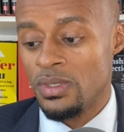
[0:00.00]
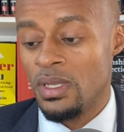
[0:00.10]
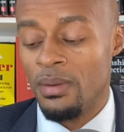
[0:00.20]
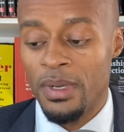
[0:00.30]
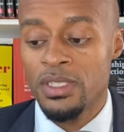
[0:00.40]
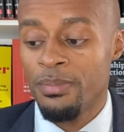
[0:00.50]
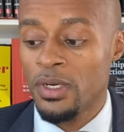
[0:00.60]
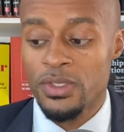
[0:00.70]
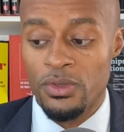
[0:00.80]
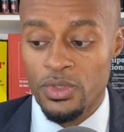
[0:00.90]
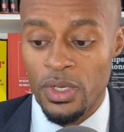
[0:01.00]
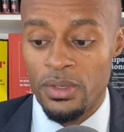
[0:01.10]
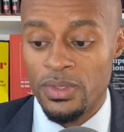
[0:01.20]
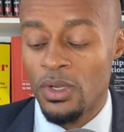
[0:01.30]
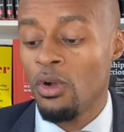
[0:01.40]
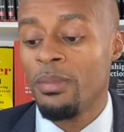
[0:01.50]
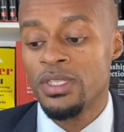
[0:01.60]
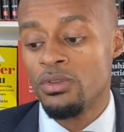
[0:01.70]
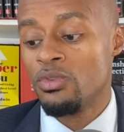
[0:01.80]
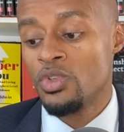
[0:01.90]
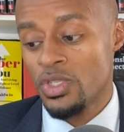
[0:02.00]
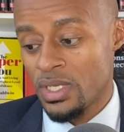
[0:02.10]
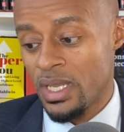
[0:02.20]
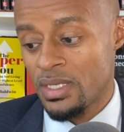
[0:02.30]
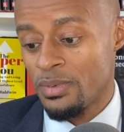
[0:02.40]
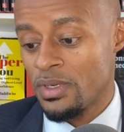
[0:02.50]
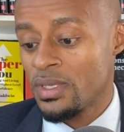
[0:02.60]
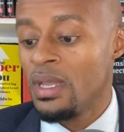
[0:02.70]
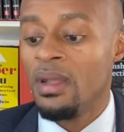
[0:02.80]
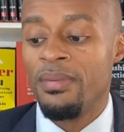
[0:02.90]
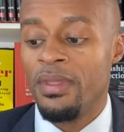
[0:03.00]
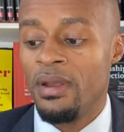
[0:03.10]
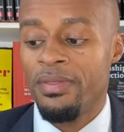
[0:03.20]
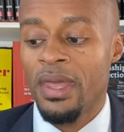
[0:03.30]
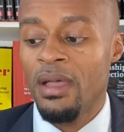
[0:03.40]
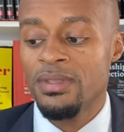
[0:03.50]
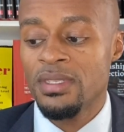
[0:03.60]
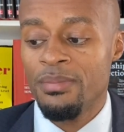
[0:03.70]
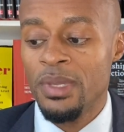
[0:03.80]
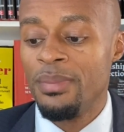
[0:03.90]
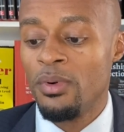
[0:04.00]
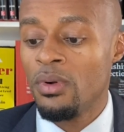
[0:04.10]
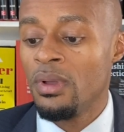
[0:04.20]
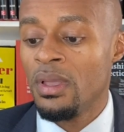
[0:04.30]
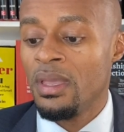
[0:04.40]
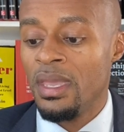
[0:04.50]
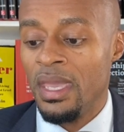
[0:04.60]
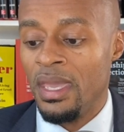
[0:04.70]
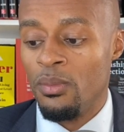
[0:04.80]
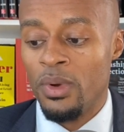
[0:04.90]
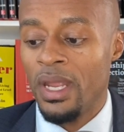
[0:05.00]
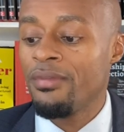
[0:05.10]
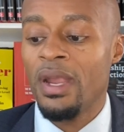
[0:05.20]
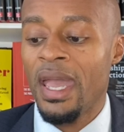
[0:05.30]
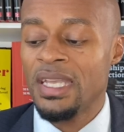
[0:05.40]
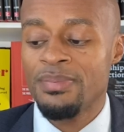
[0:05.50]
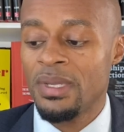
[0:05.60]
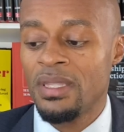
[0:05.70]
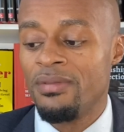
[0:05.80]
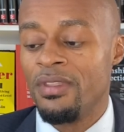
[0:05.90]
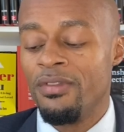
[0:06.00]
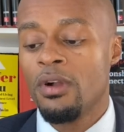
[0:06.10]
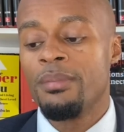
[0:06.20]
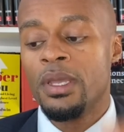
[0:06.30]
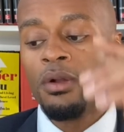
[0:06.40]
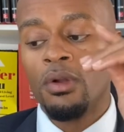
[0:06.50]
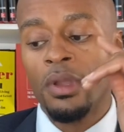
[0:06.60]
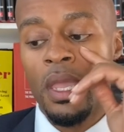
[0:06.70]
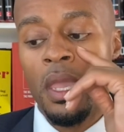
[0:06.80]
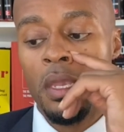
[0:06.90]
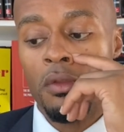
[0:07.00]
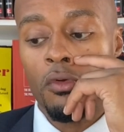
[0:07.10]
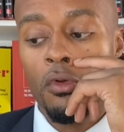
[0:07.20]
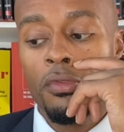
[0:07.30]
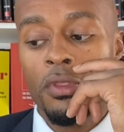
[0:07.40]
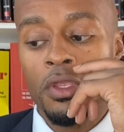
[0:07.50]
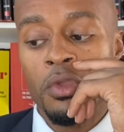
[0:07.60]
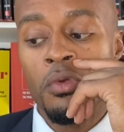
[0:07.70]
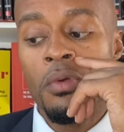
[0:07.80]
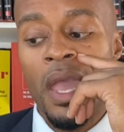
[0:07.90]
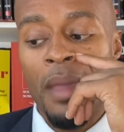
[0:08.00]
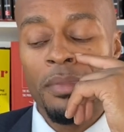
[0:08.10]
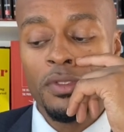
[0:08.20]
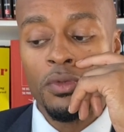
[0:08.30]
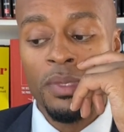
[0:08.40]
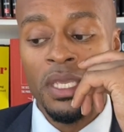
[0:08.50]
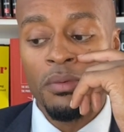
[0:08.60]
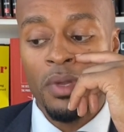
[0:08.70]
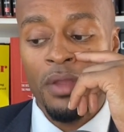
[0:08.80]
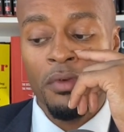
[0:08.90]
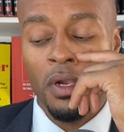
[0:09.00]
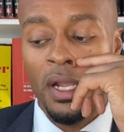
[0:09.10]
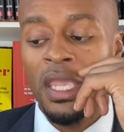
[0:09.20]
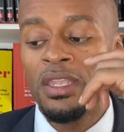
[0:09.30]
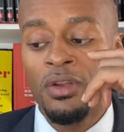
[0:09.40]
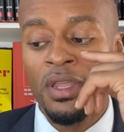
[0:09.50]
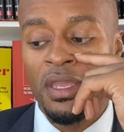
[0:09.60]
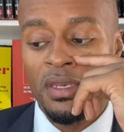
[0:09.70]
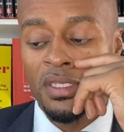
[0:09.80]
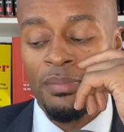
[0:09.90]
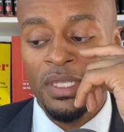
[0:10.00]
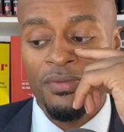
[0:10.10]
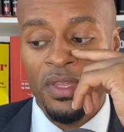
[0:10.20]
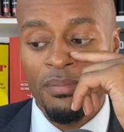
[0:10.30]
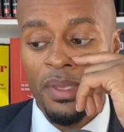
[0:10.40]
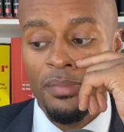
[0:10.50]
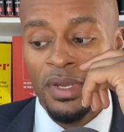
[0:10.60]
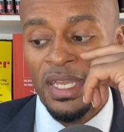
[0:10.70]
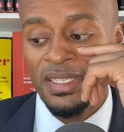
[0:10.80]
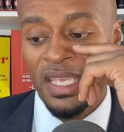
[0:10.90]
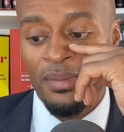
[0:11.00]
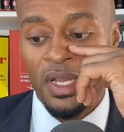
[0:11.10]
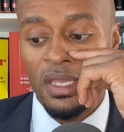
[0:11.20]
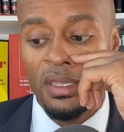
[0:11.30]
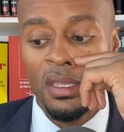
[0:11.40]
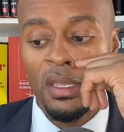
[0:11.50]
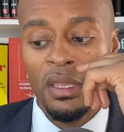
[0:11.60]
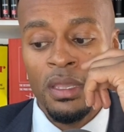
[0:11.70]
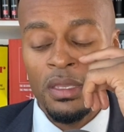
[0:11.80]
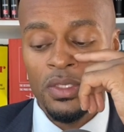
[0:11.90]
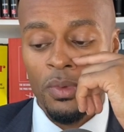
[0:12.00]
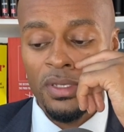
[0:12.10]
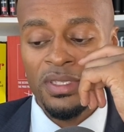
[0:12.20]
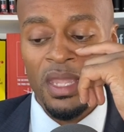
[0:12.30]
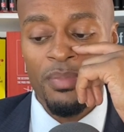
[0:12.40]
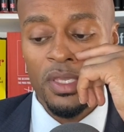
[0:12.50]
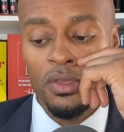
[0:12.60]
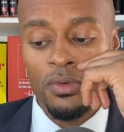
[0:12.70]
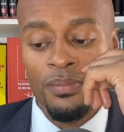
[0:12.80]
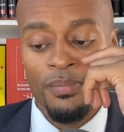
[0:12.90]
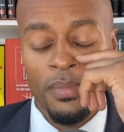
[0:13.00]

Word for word: There are a bunch of personal trainers. There are a whole bunch of nutrition experts. There are thousands of people in whatever aspect of development or and growth you happen to be in. Whatever lane you're in, there's a bunch of other people in that same lane. So why should they pick you?